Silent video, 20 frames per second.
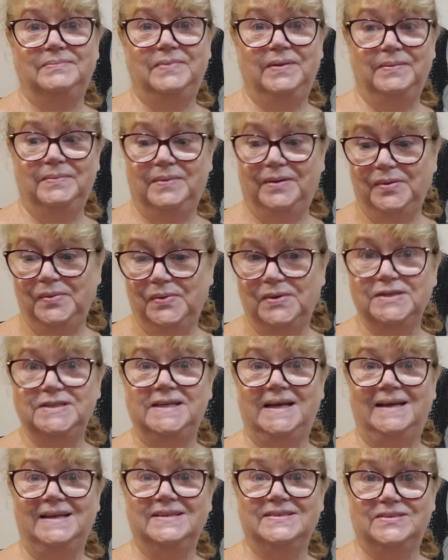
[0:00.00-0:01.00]
But my
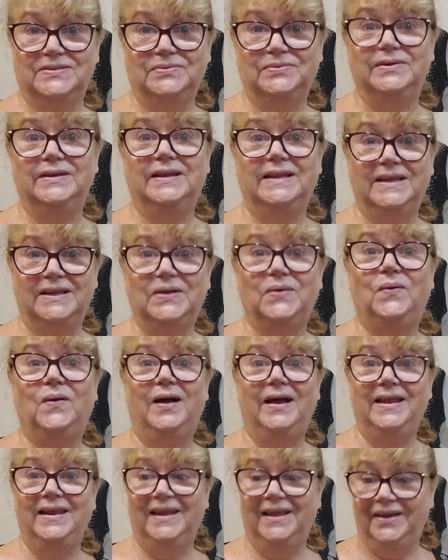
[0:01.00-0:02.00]
watch hours are really
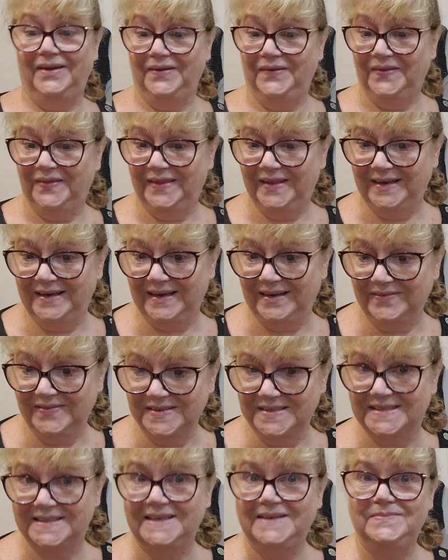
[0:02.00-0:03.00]
quite low. They
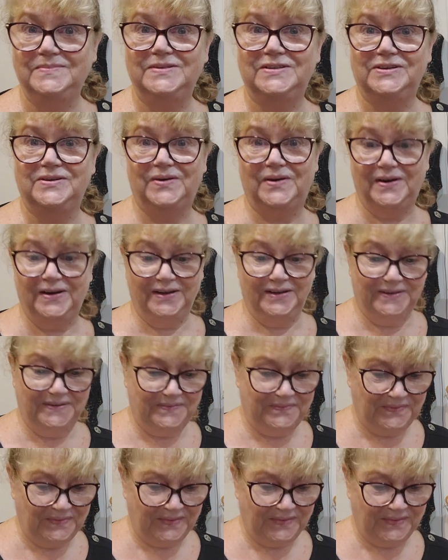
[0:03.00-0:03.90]
never seem to grow.